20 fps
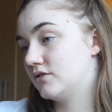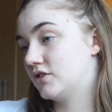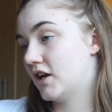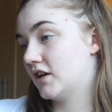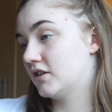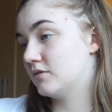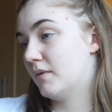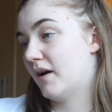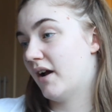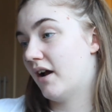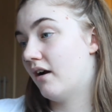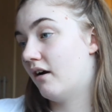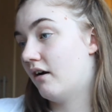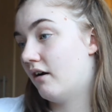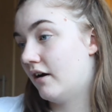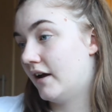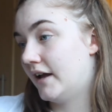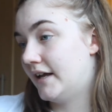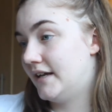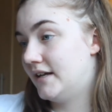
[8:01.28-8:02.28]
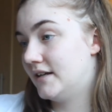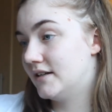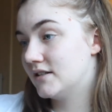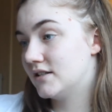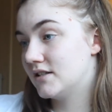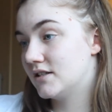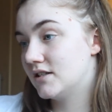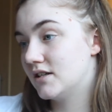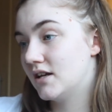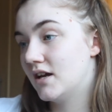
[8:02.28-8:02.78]
checked my
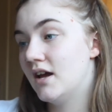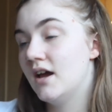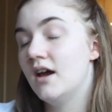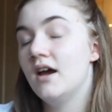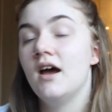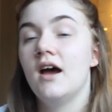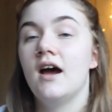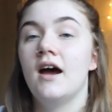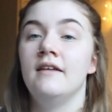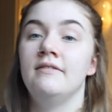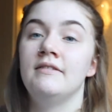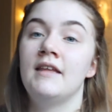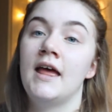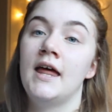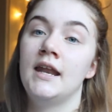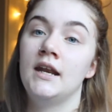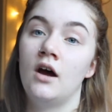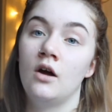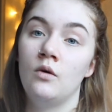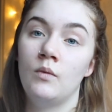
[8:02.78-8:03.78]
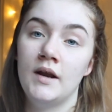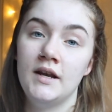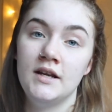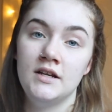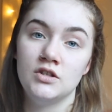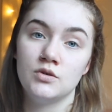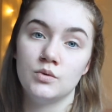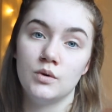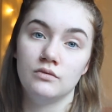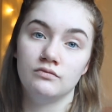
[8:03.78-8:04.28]
height, and then I went
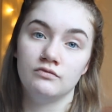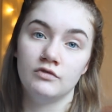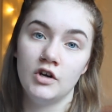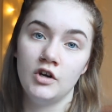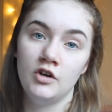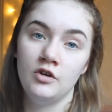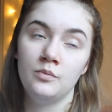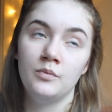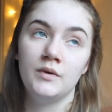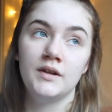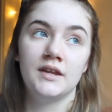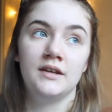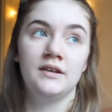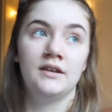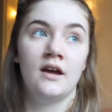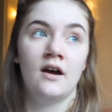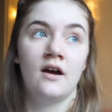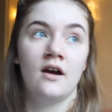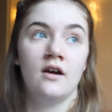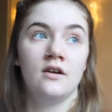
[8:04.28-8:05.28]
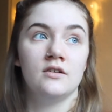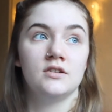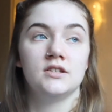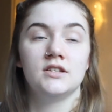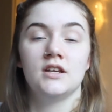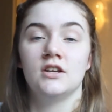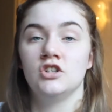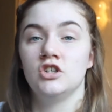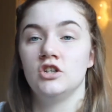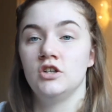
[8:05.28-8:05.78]
into a room with a nurse
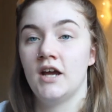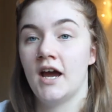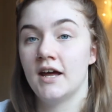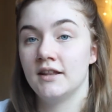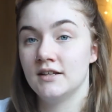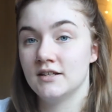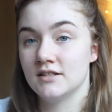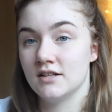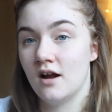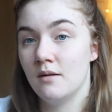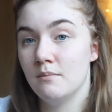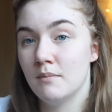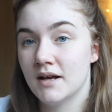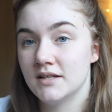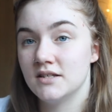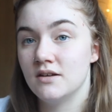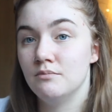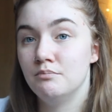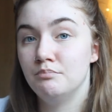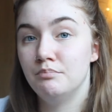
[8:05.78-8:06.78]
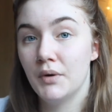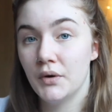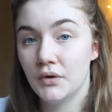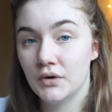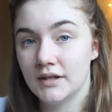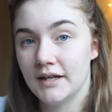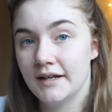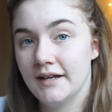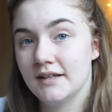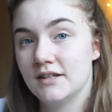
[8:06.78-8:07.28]
and she had this like massive
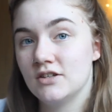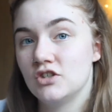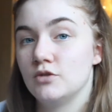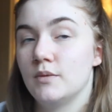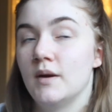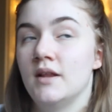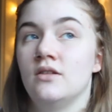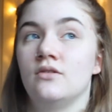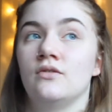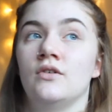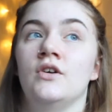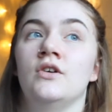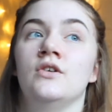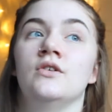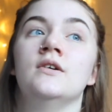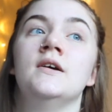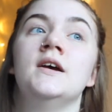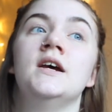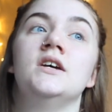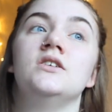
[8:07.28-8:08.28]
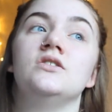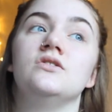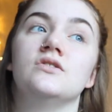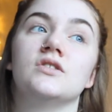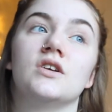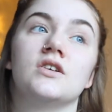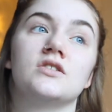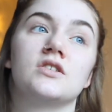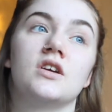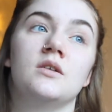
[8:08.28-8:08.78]
booklet that she went through. She was
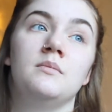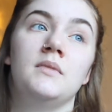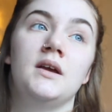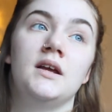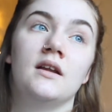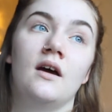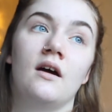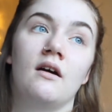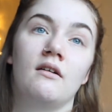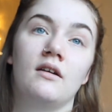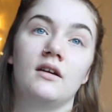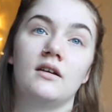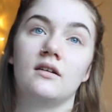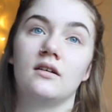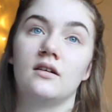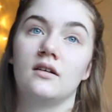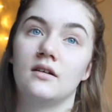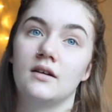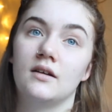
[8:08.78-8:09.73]
asking me like